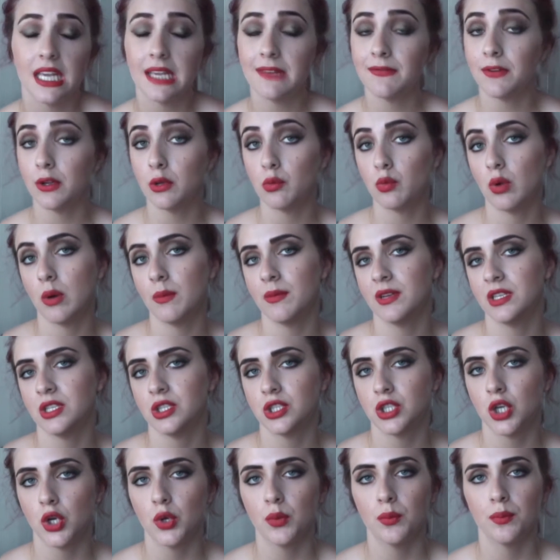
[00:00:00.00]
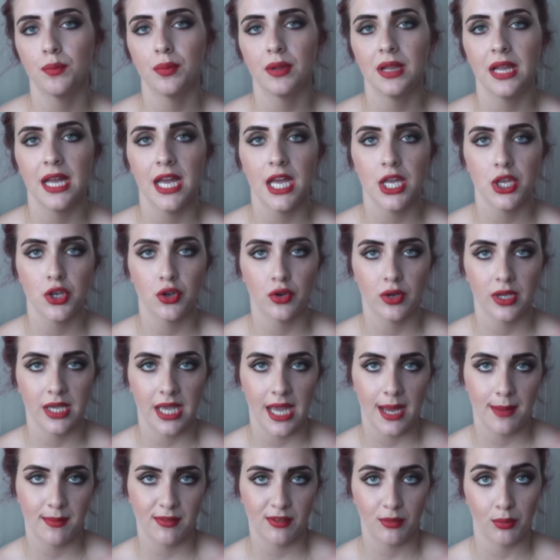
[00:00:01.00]
Evil Woman, Don't Play Your
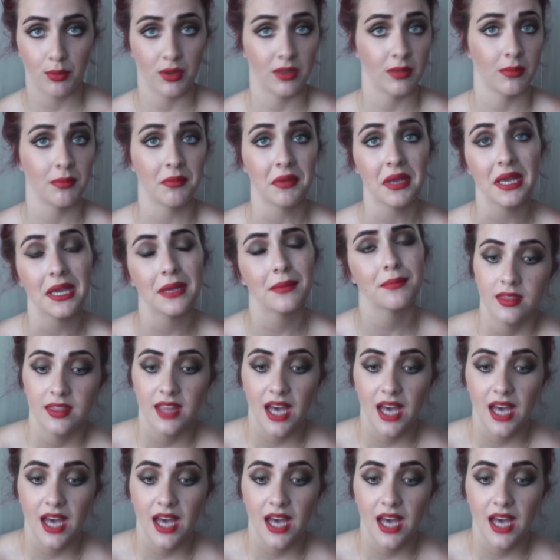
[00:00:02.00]
Games With Me.